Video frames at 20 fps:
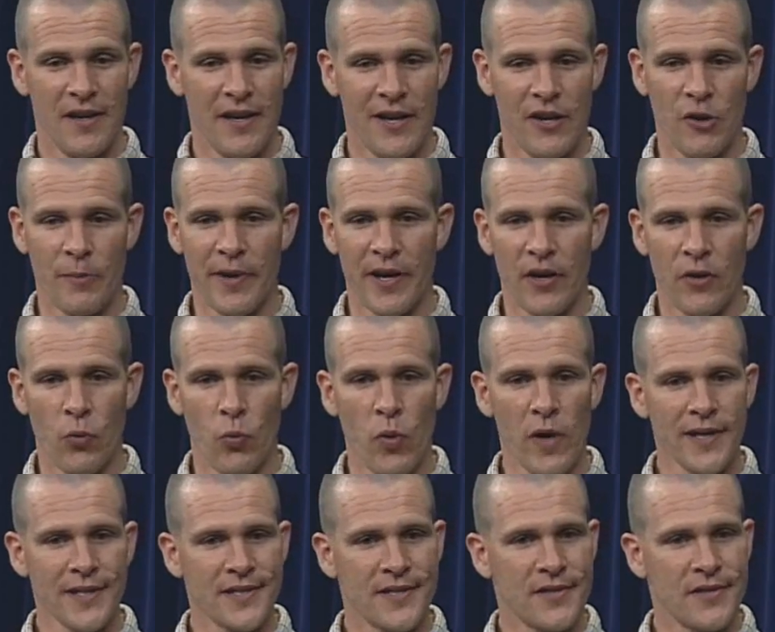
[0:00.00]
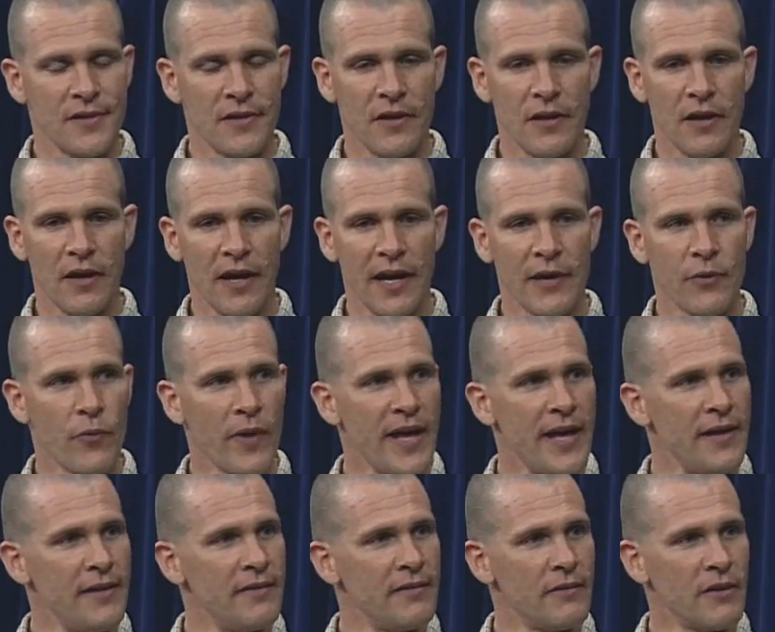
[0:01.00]
And no matter what I
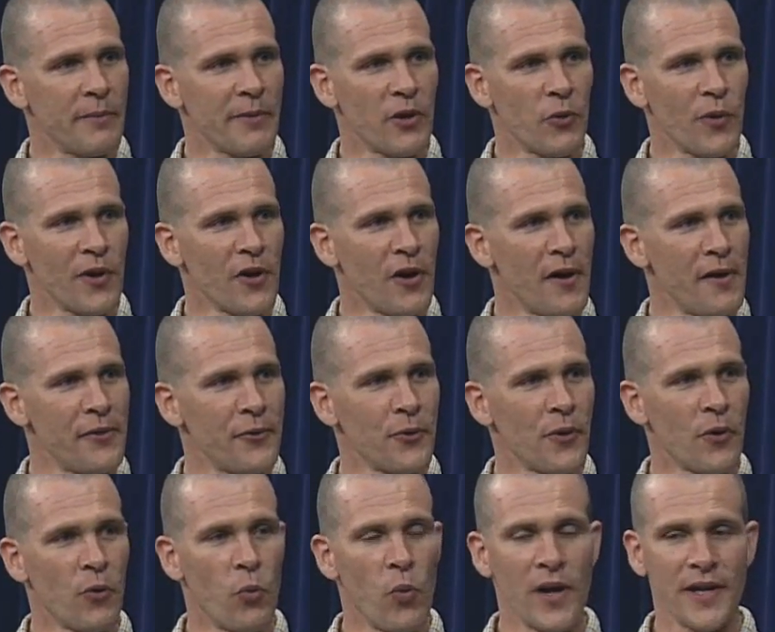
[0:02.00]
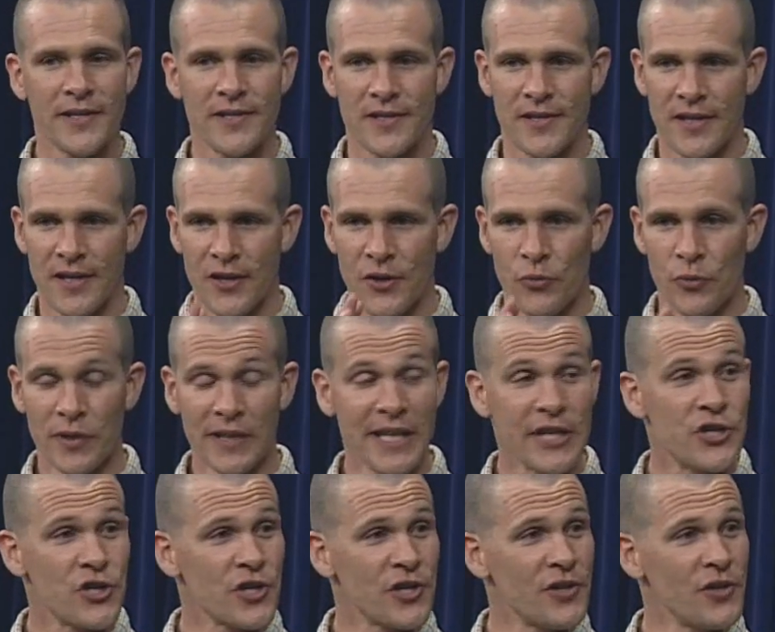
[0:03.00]
read, no matter what author or what
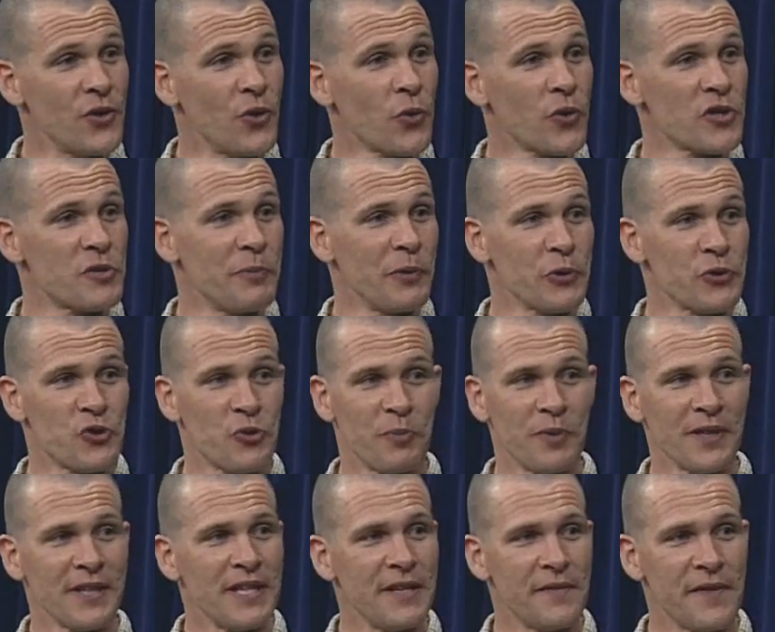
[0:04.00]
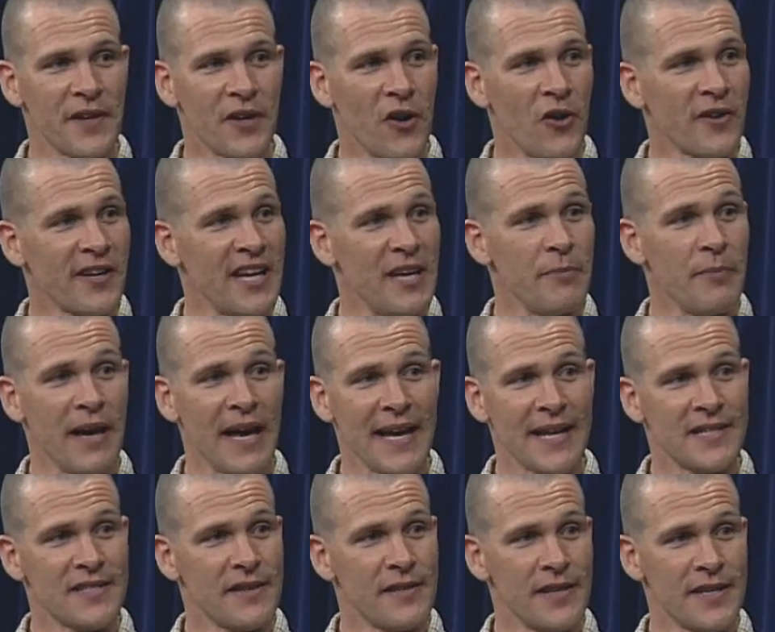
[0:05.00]
religion or spiritual belief, it all came
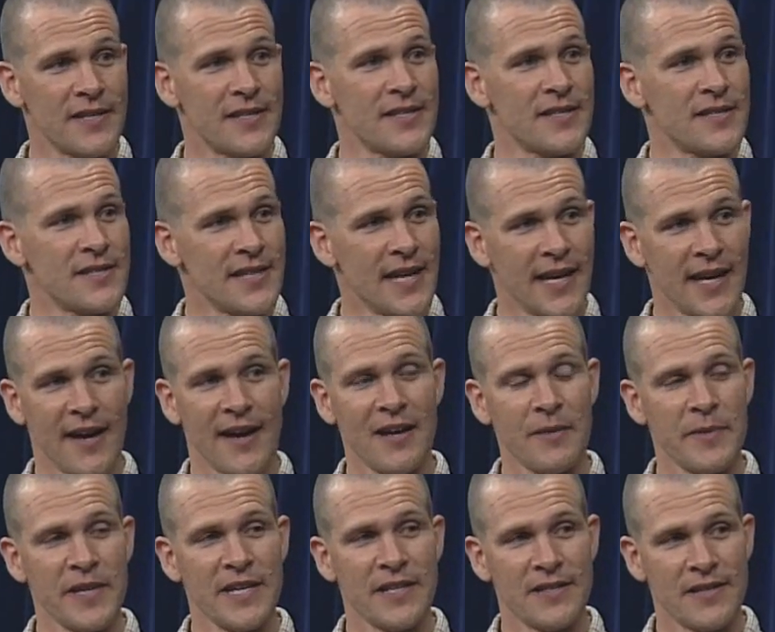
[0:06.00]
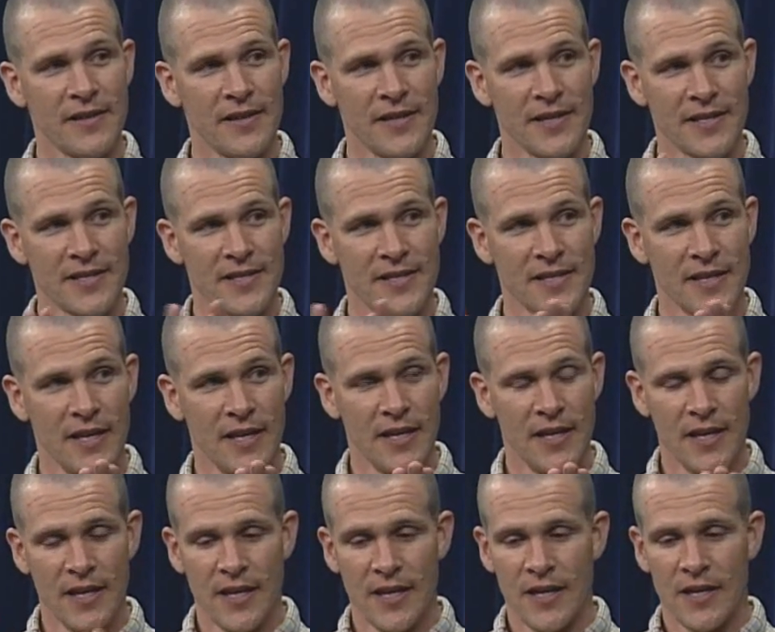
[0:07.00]
back to this dichotomy, to this
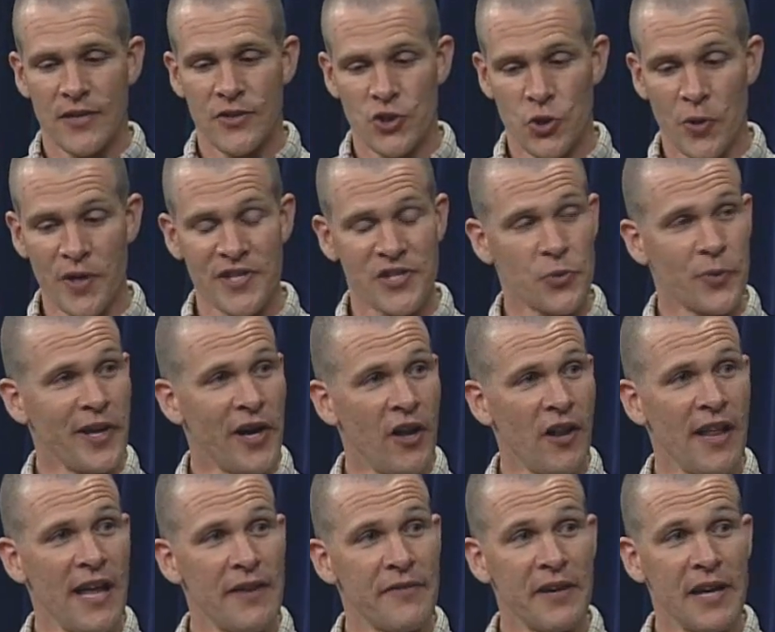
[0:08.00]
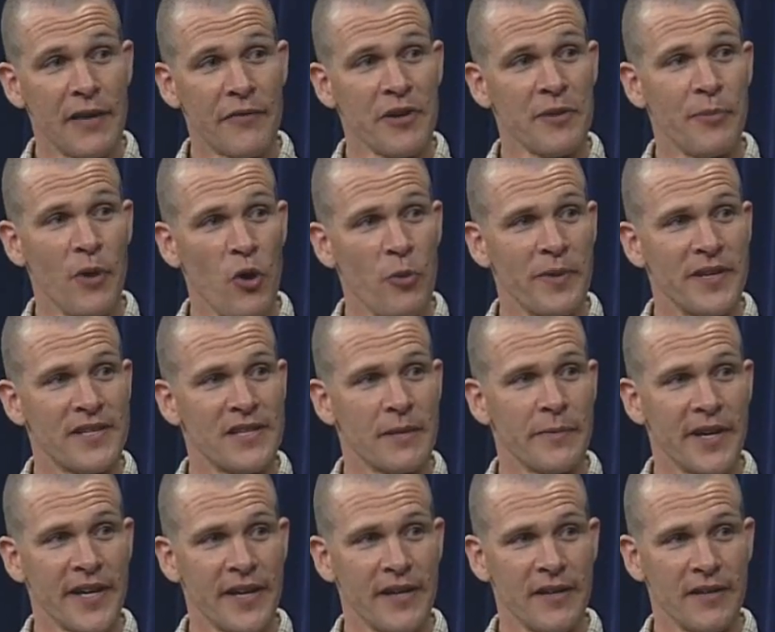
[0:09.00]
choice we all have in every moment.
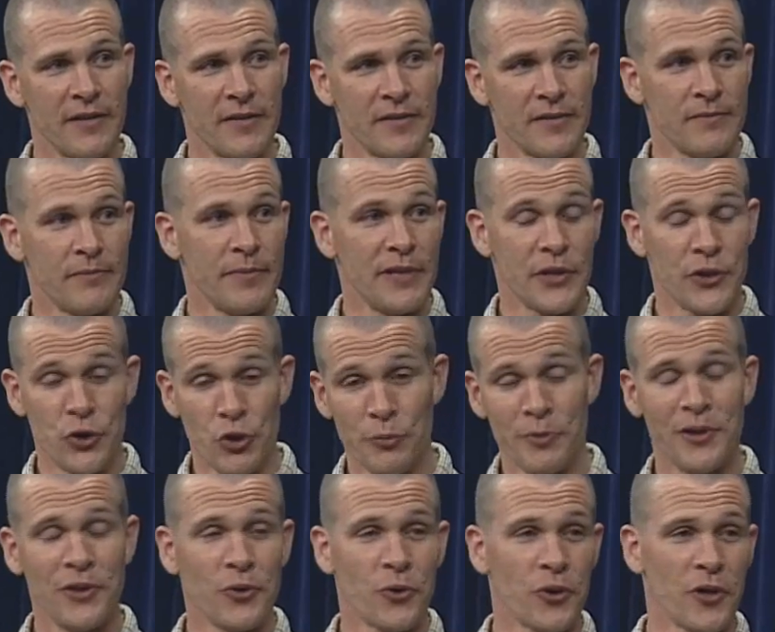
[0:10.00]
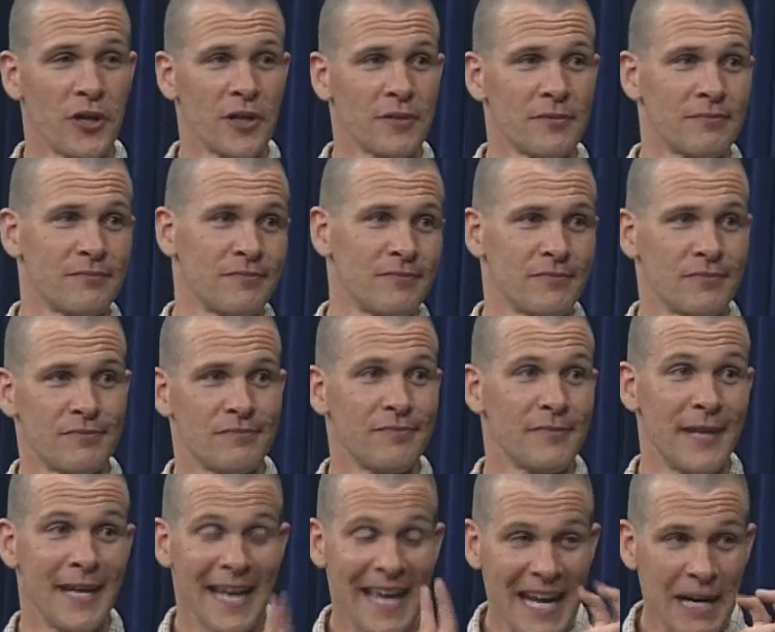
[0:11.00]
Am I going to be a human or
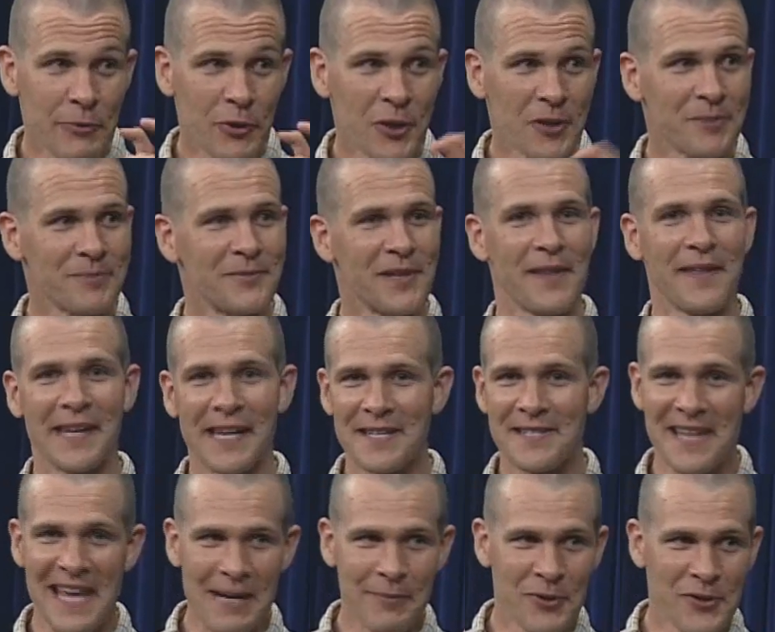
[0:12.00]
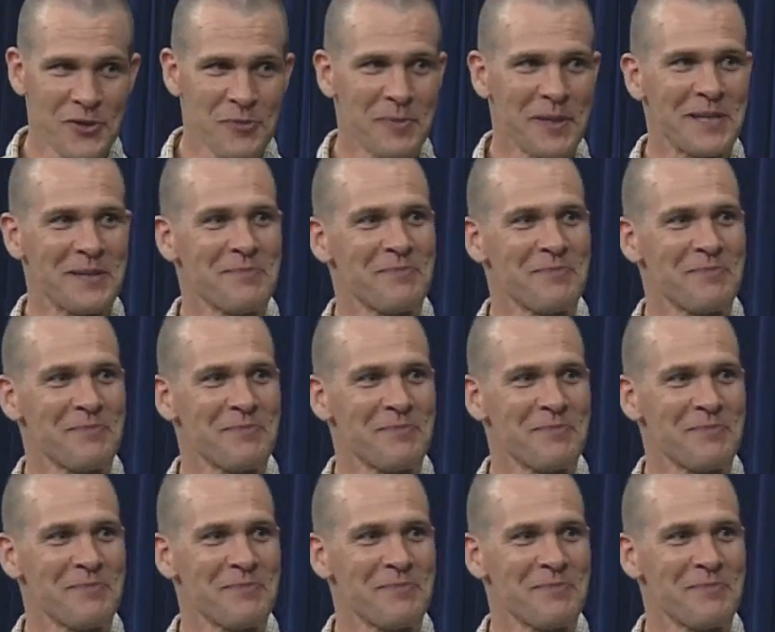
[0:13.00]
an animal? Nothing against animals,